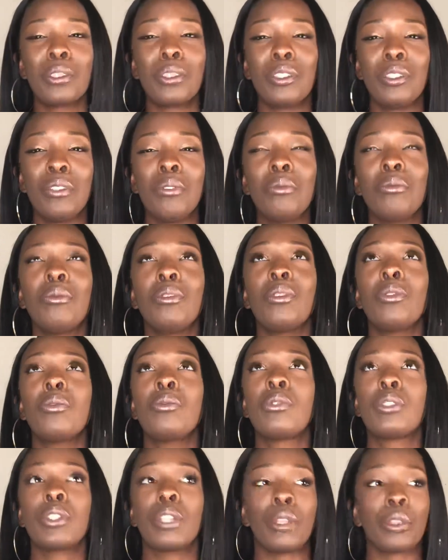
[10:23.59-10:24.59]
you
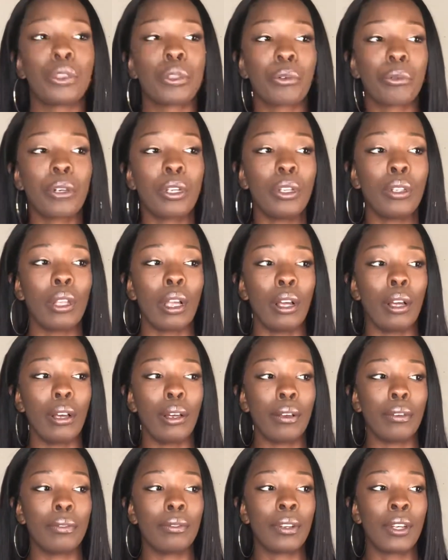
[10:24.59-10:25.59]
lose the thrill
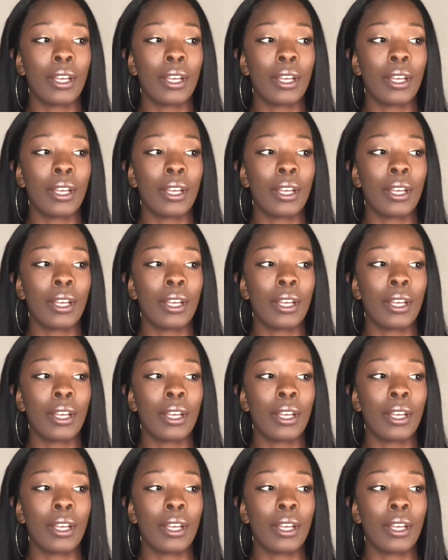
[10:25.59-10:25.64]
of